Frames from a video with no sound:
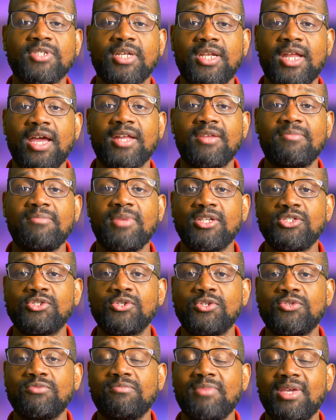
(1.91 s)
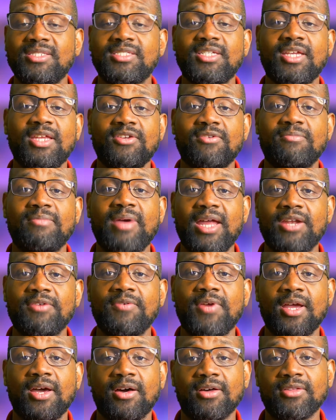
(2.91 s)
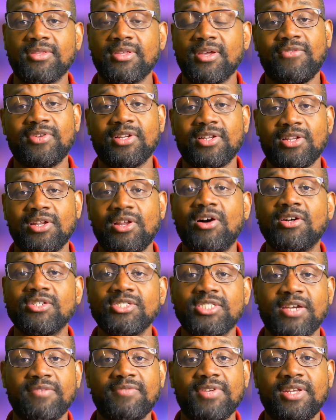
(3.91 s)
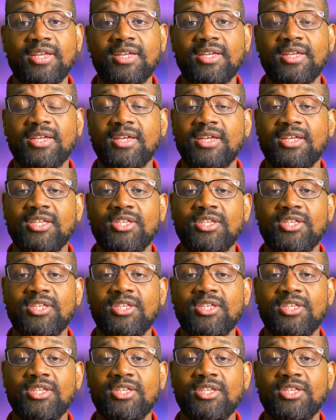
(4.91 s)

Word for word: on how to make sure you maintain your battery health for the longevity.